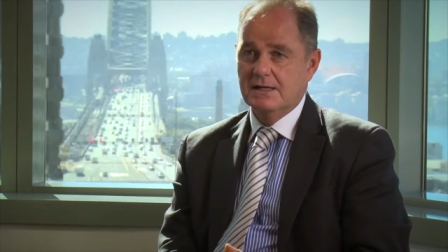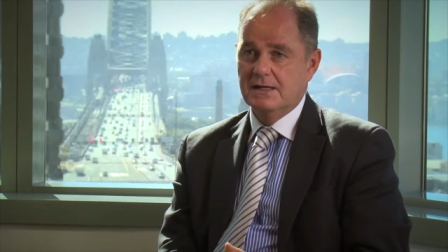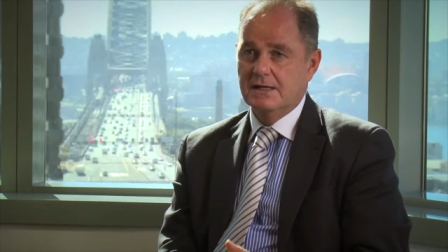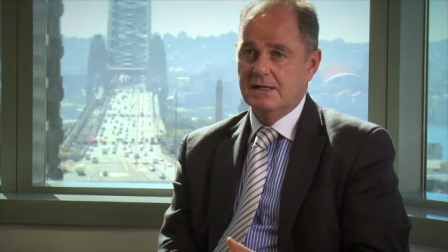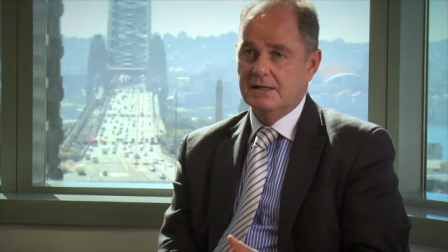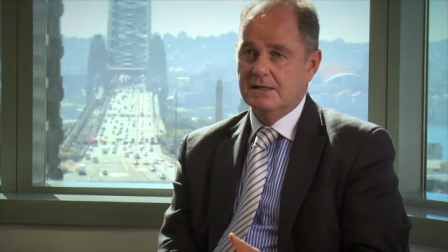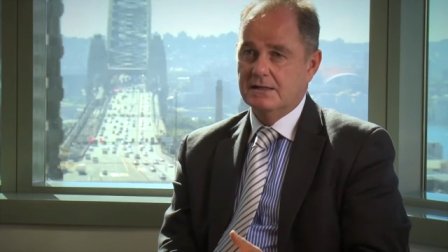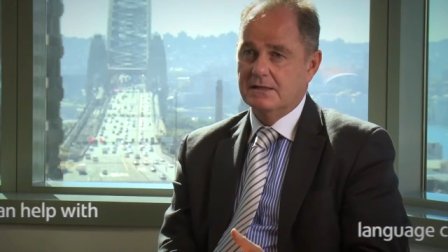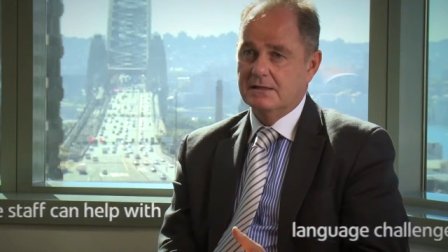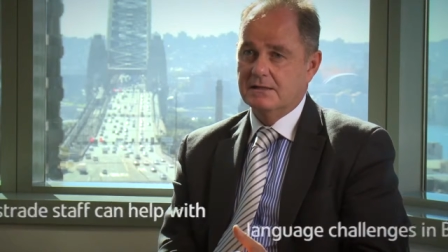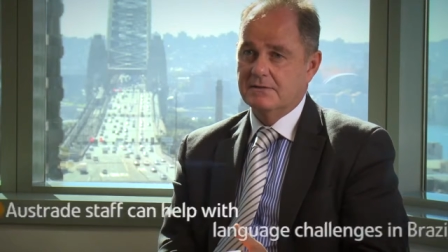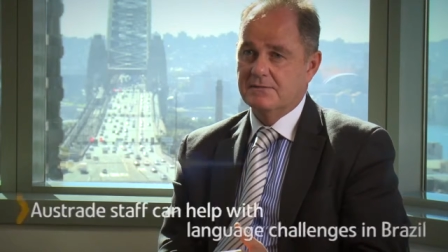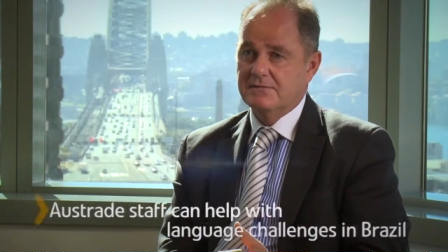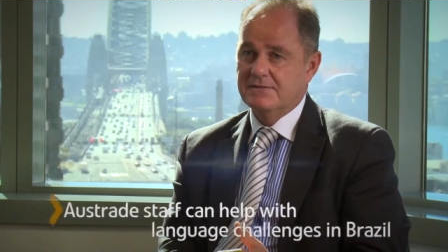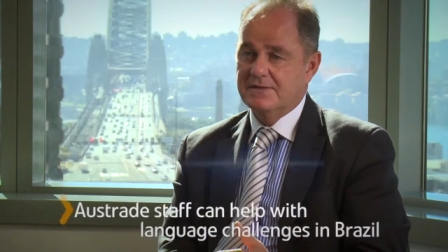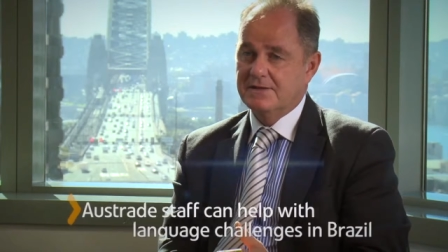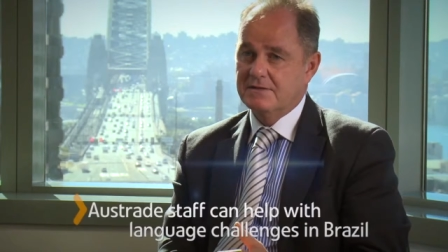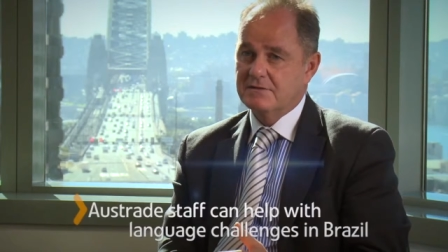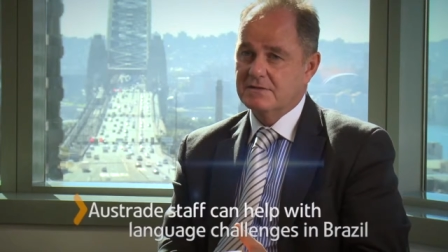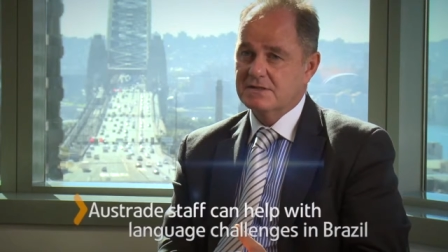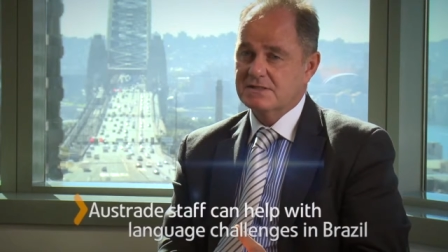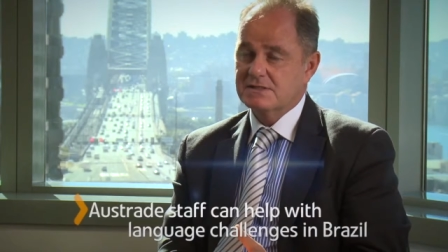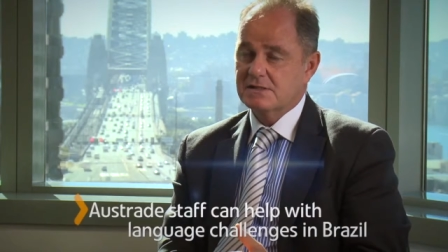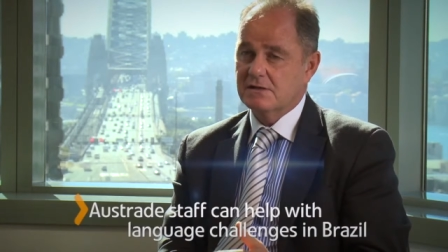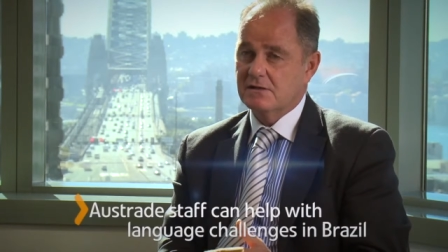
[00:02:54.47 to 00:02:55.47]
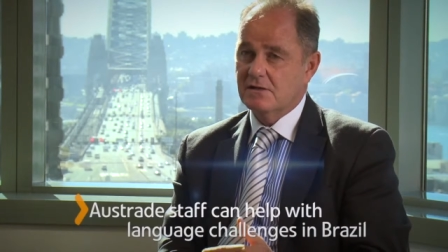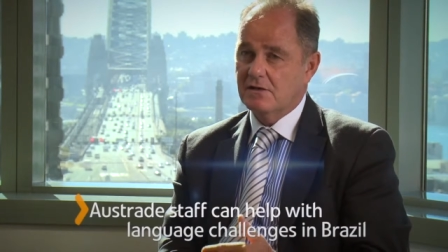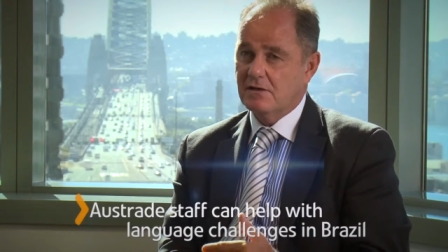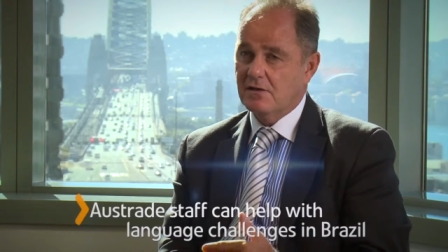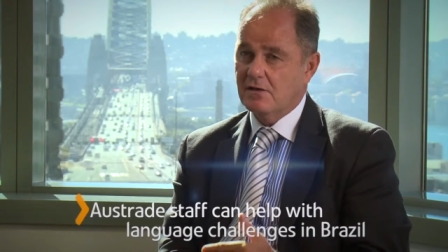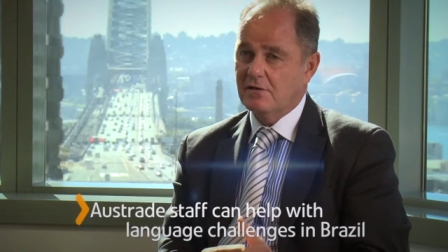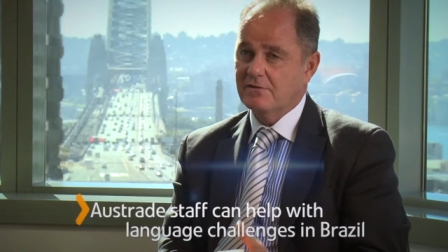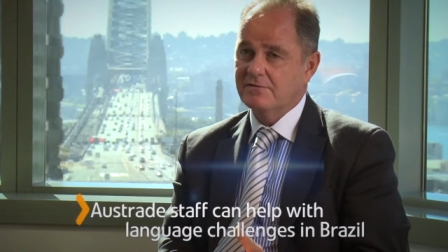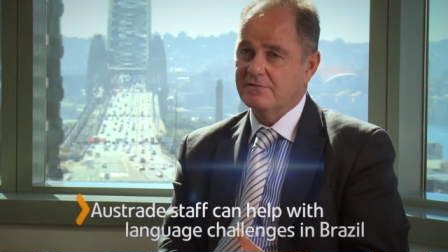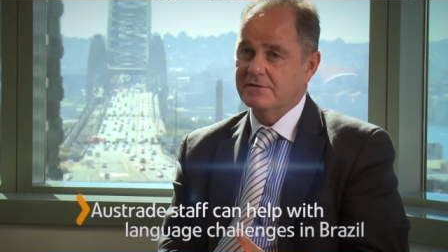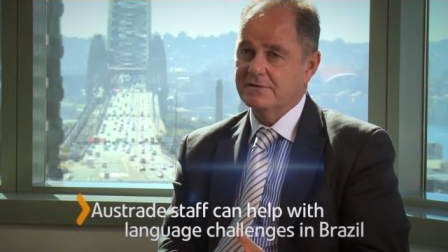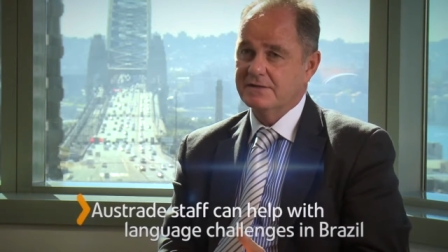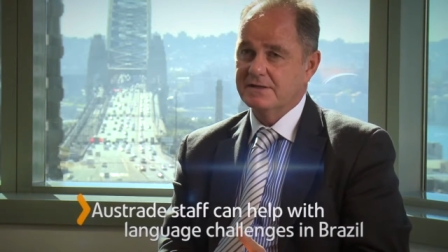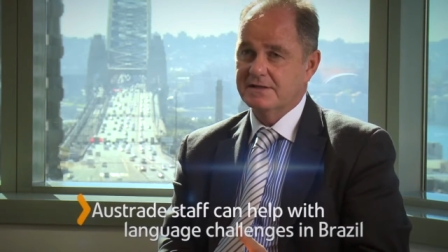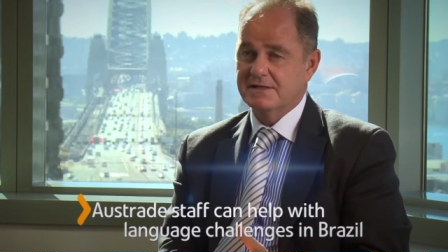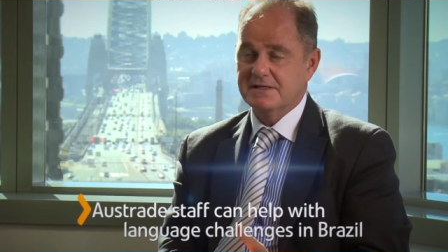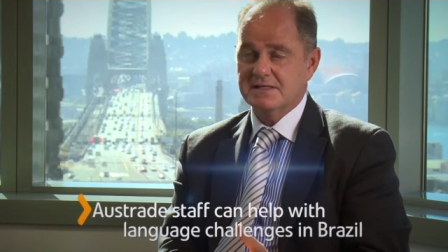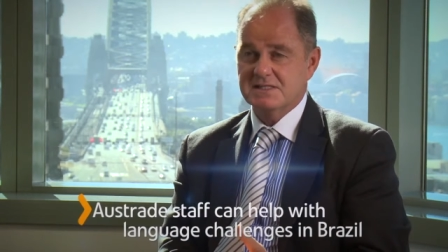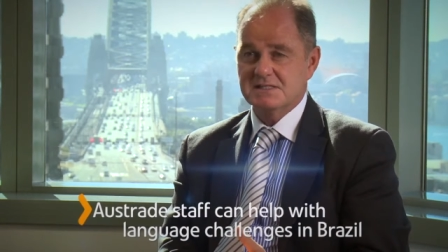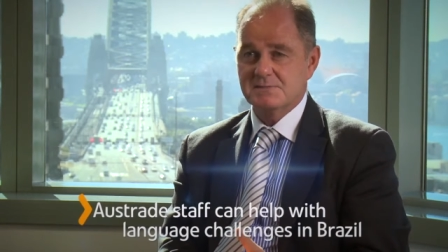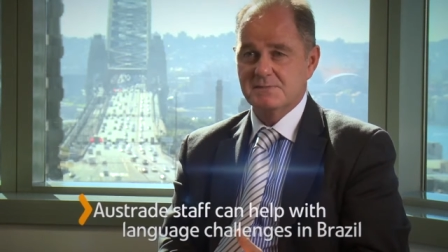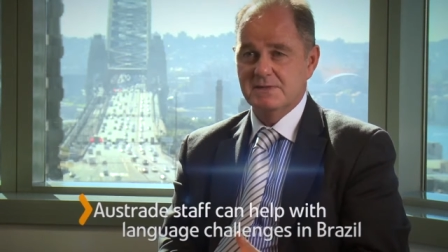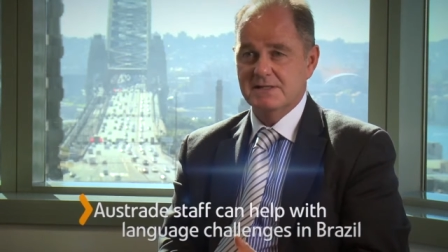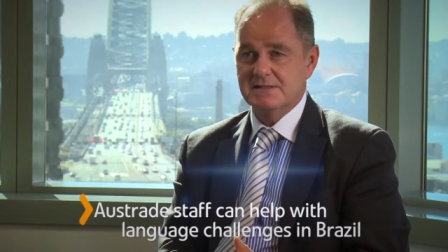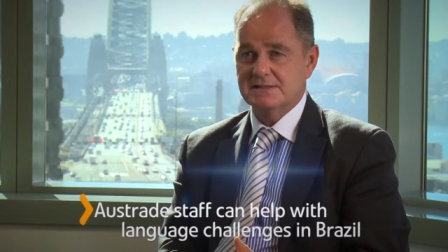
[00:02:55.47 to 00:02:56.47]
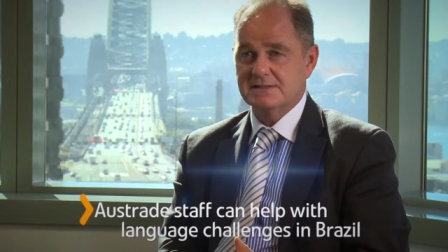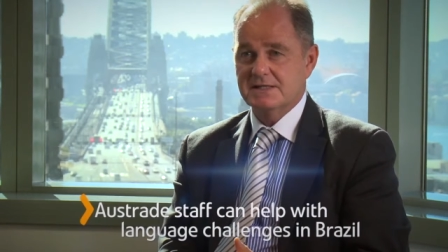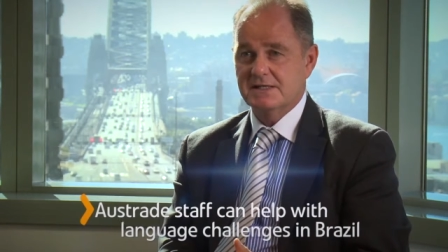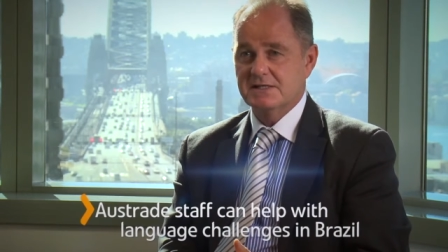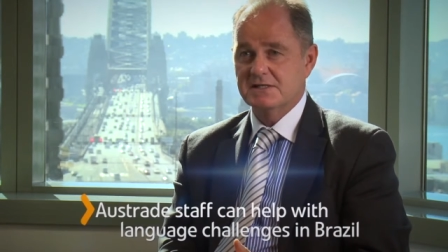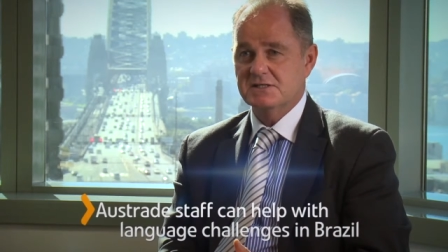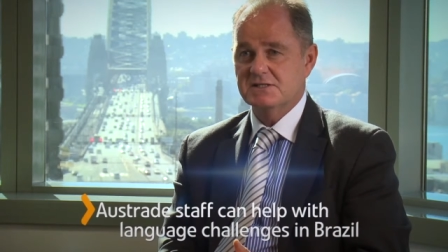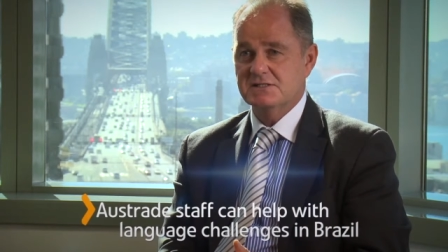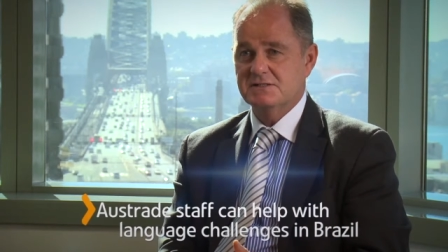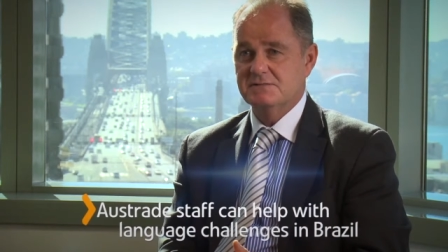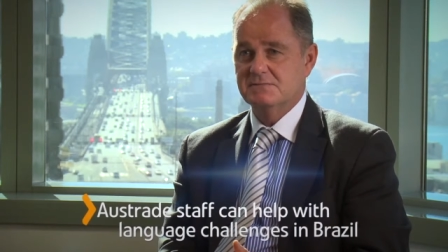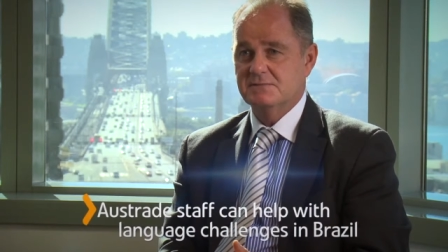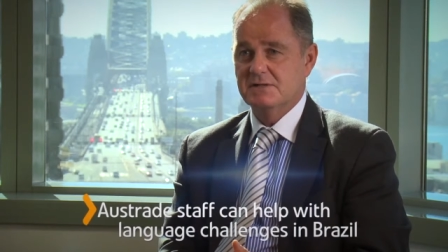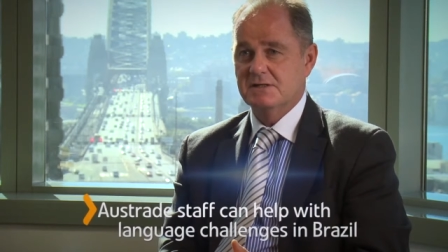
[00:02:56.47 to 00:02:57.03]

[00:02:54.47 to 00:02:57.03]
There is often an expectation